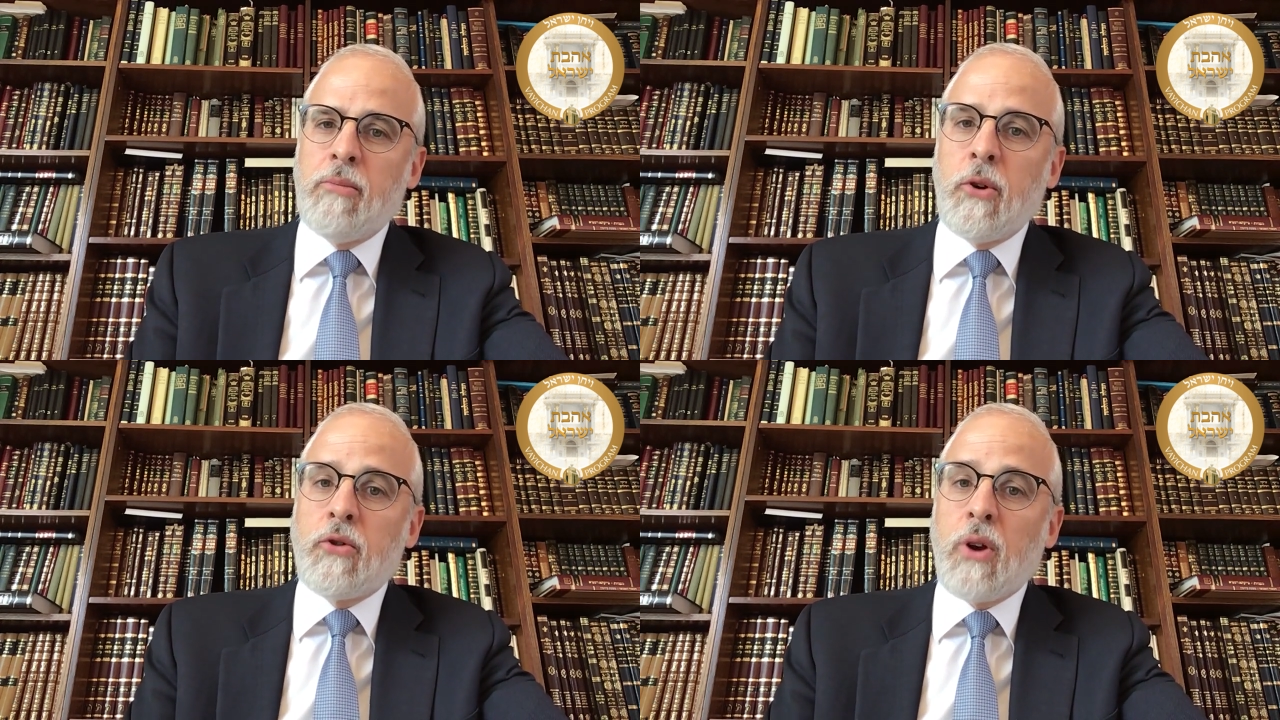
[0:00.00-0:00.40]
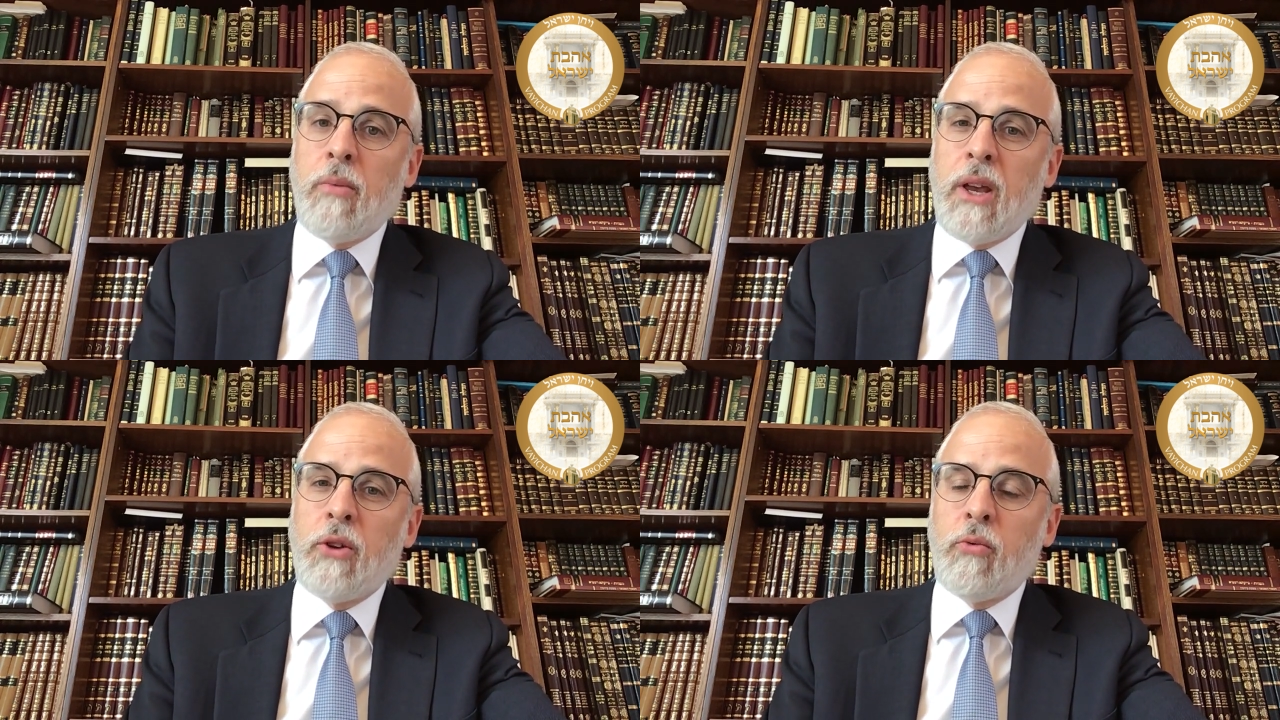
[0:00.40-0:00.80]
Moshe
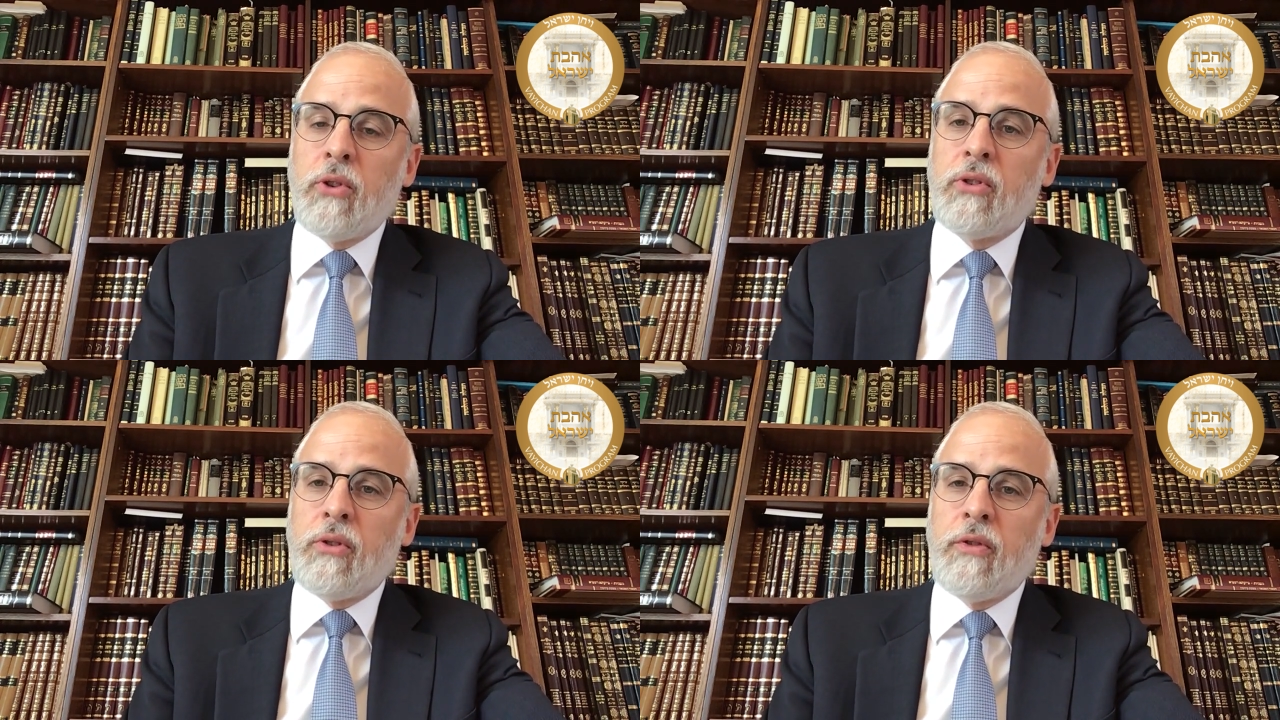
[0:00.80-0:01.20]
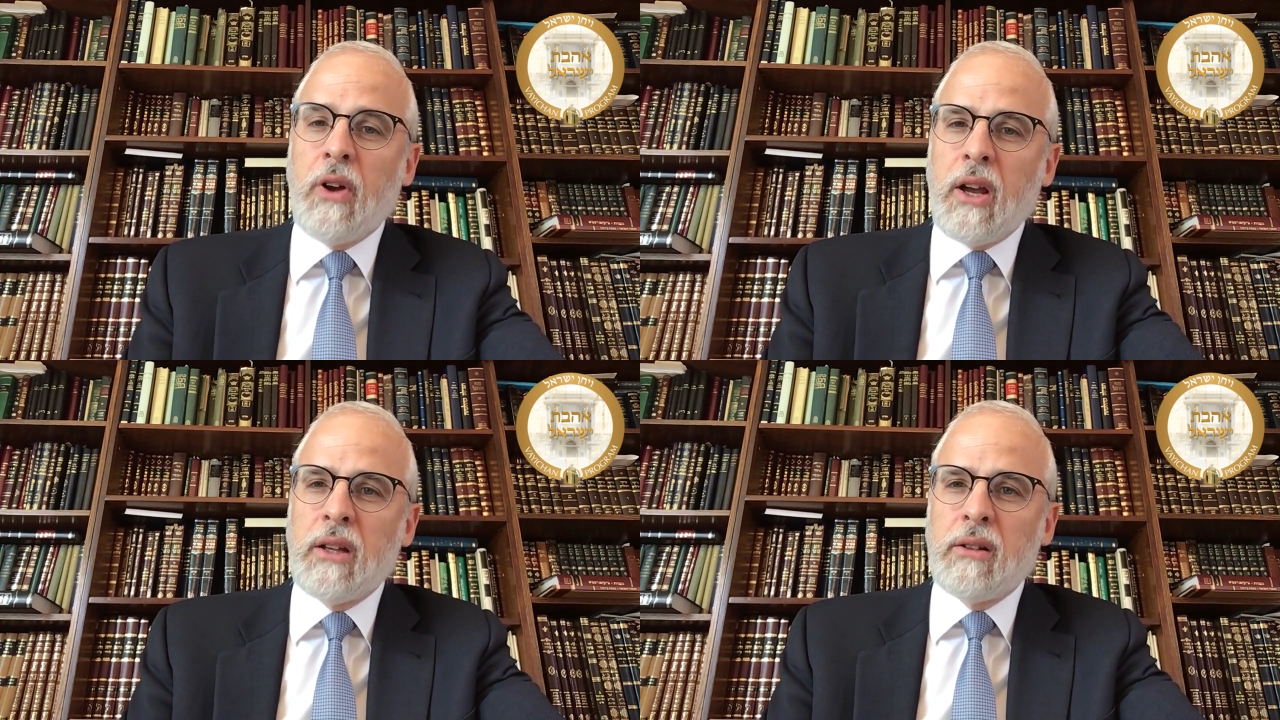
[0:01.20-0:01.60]
Rabbeinu was
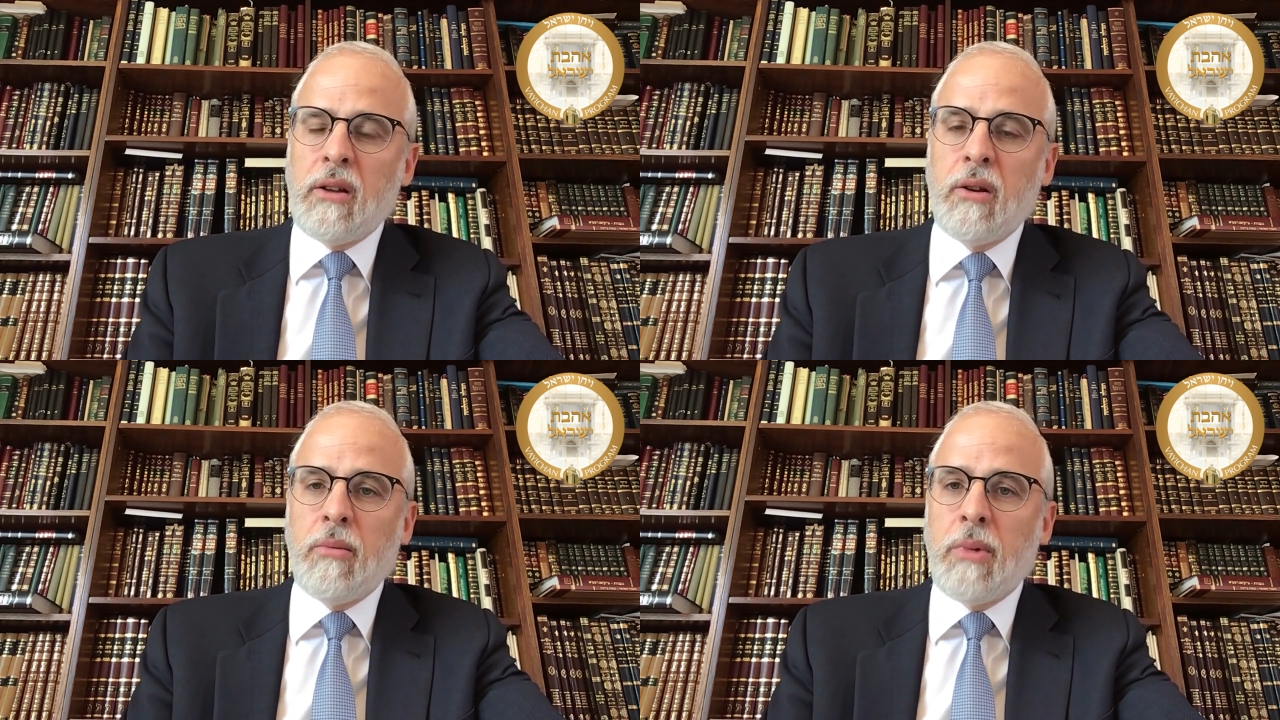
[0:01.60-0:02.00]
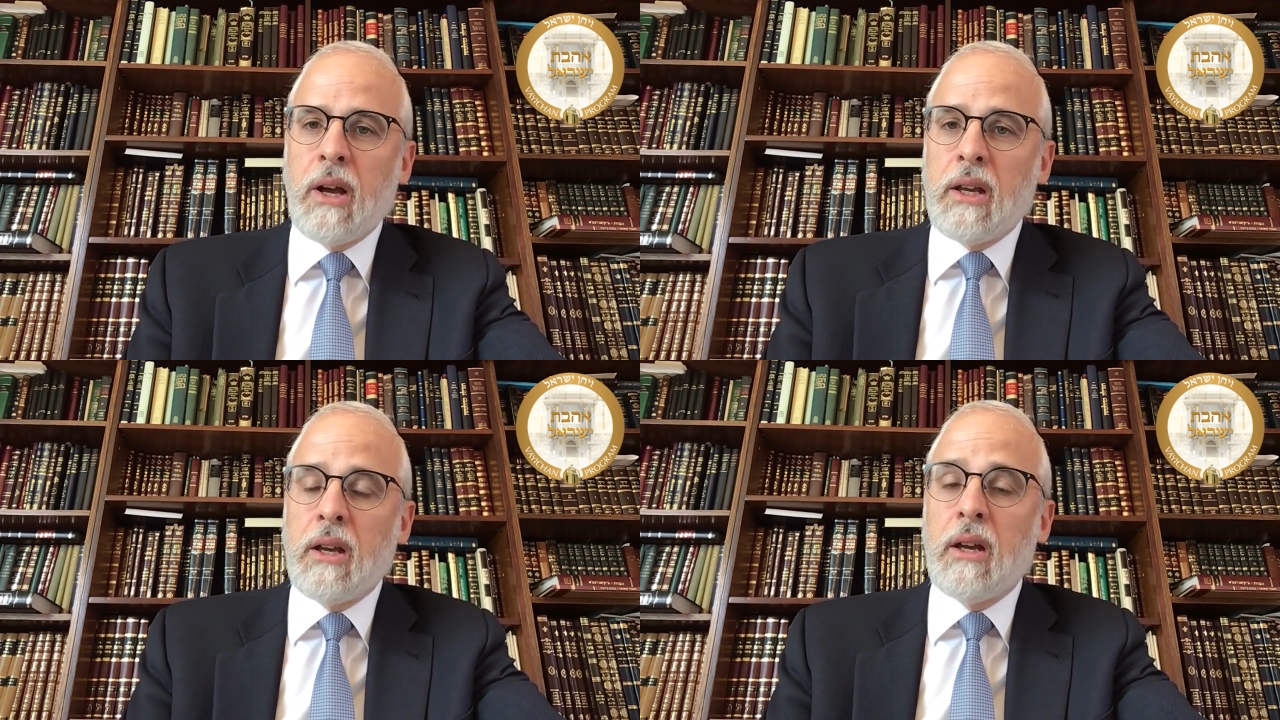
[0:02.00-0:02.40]
defined
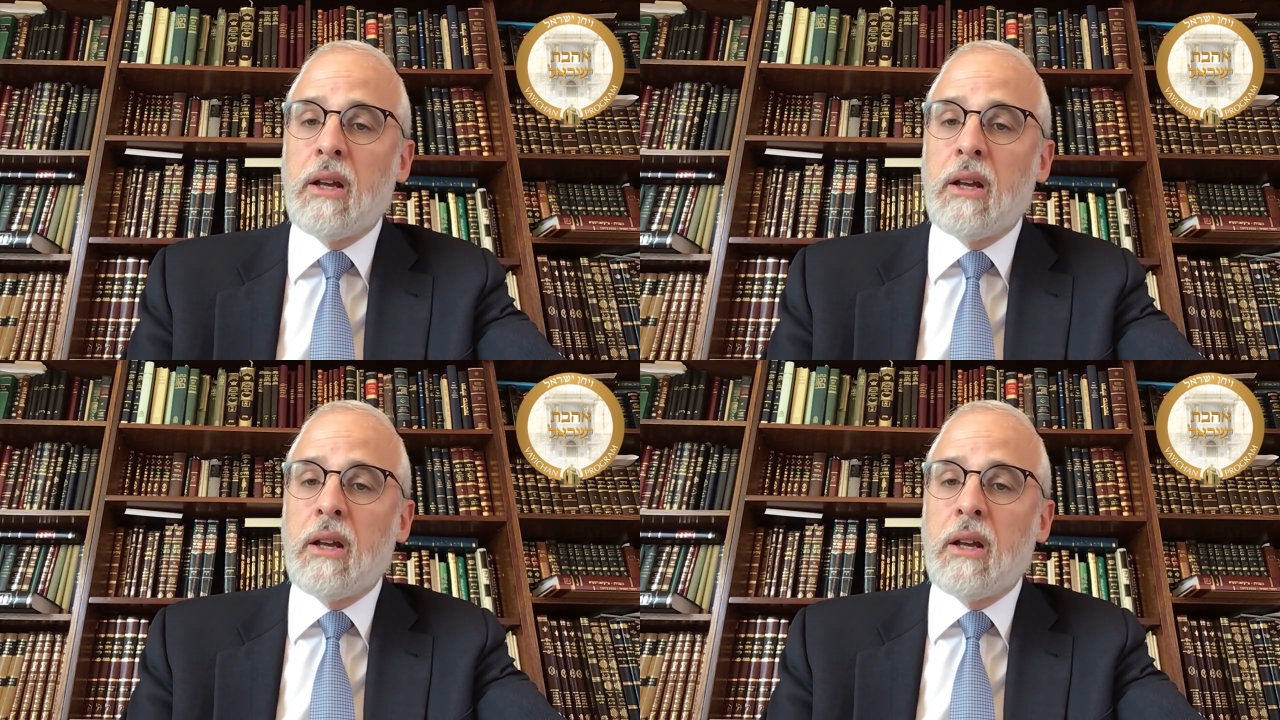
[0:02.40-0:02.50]
by